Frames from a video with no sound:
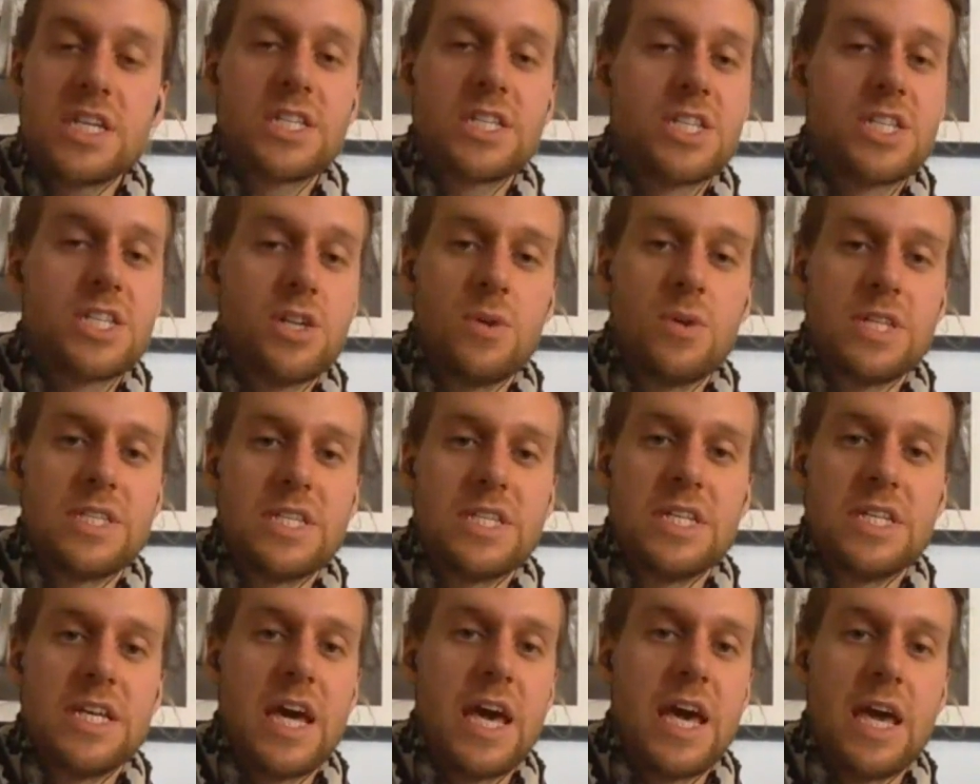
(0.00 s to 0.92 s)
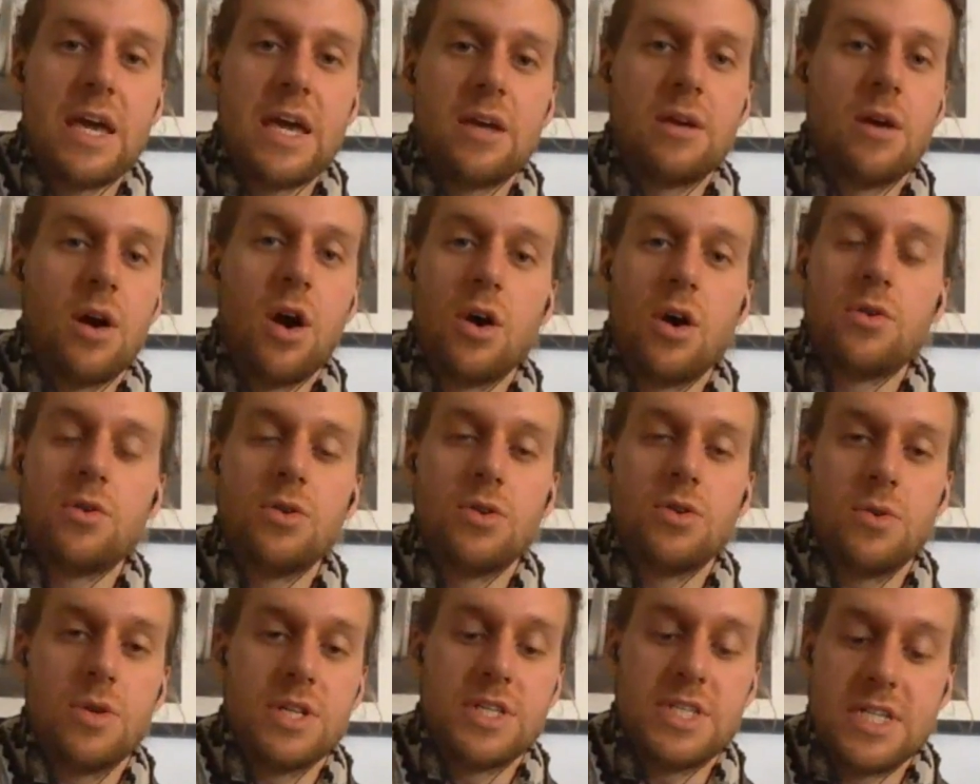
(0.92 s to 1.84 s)
60 units a day,
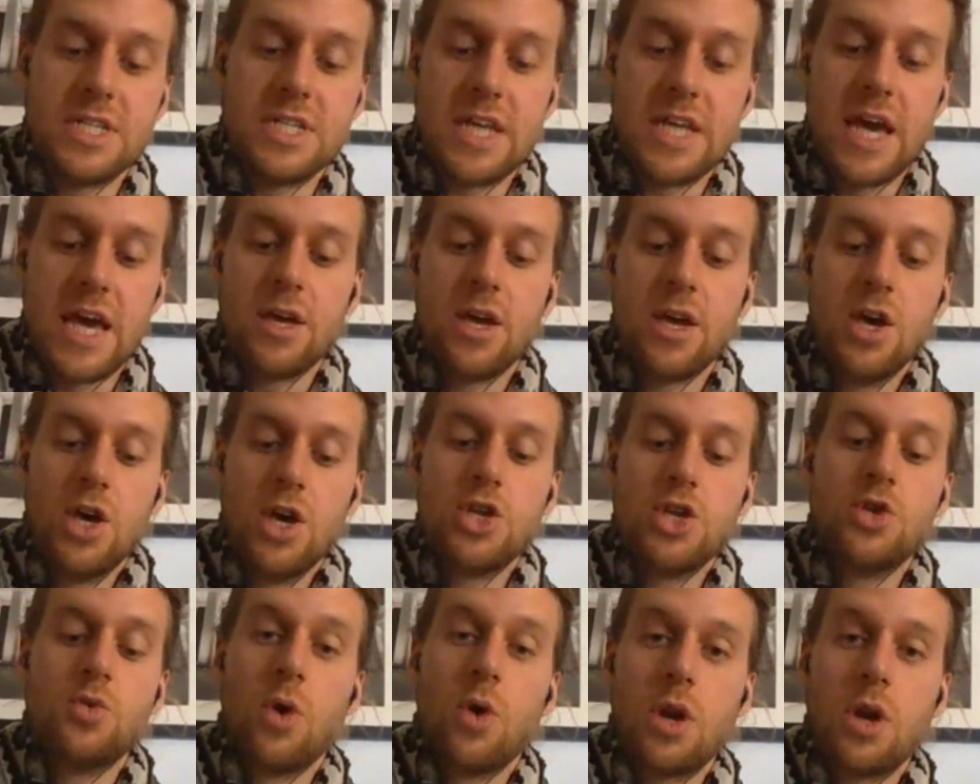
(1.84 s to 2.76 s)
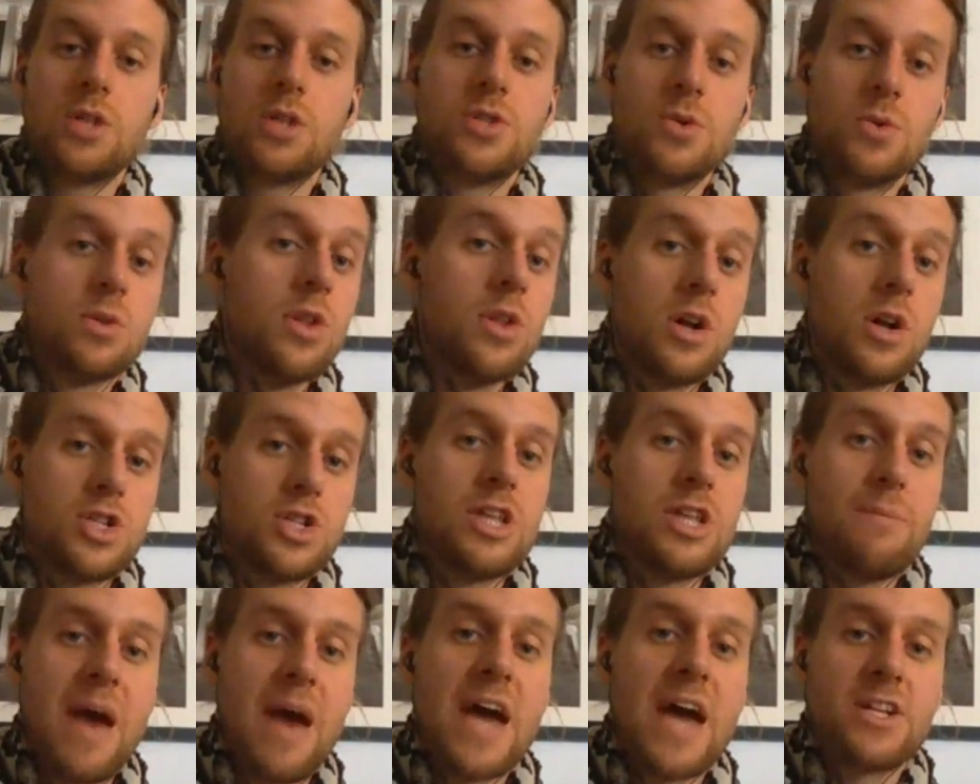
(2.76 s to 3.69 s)
100 units a day, you want to do a launch
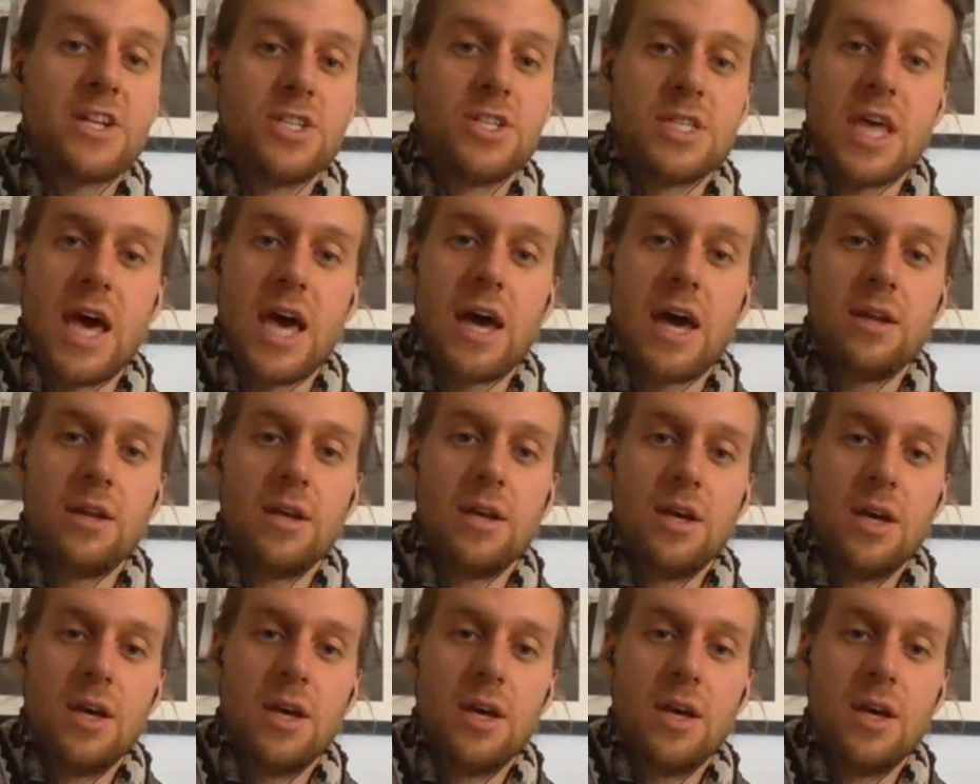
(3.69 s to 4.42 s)
that matches that.